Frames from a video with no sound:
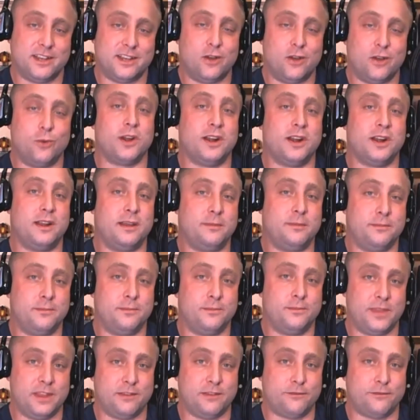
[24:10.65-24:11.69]
we're going to
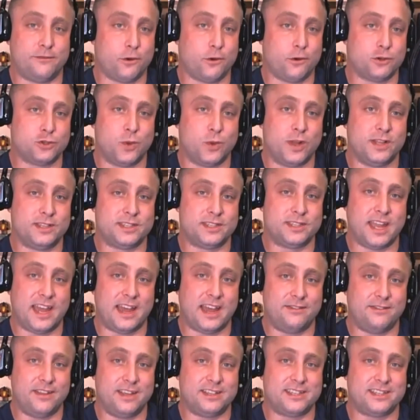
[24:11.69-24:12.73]
be the first ones to
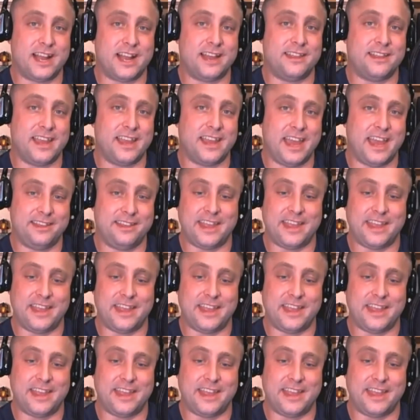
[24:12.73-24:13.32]
have this out of the gate.